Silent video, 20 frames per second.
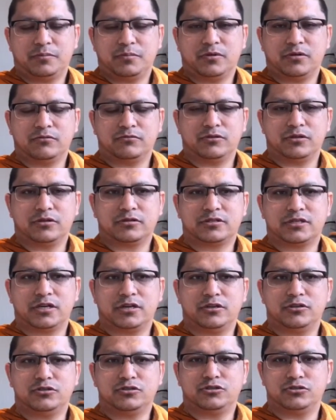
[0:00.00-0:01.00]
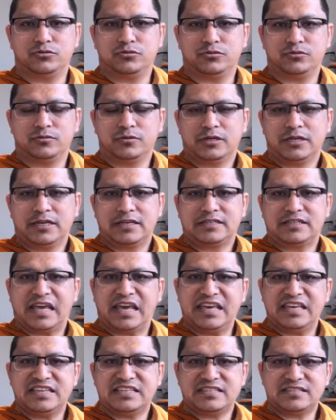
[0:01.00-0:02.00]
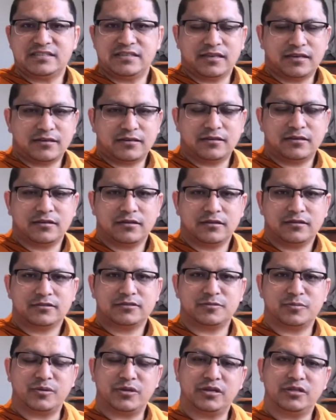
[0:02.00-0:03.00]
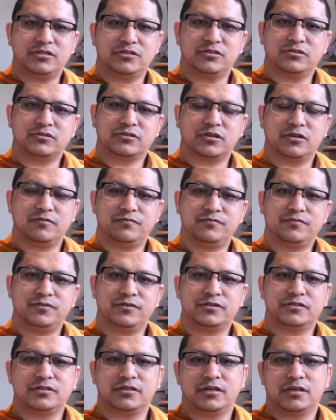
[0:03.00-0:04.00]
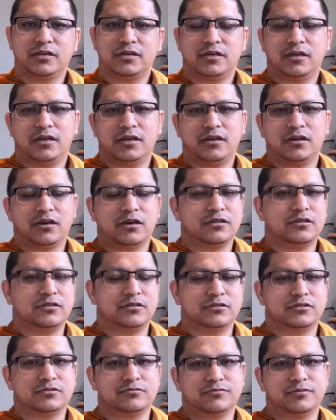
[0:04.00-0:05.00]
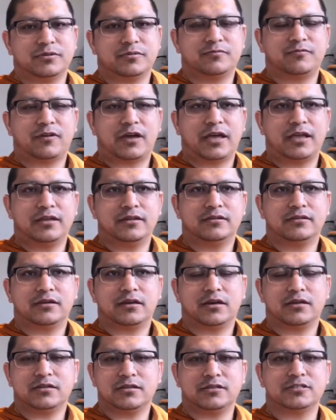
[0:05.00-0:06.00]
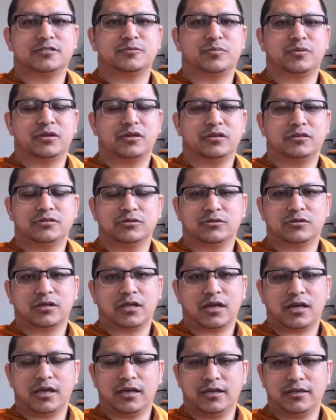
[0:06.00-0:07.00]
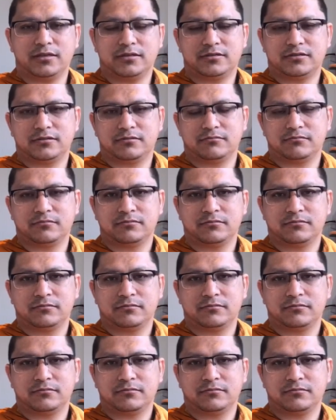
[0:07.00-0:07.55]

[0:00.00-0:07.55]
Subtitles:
will turn to theistic spiritual comfort, and others will find other spiritual guides.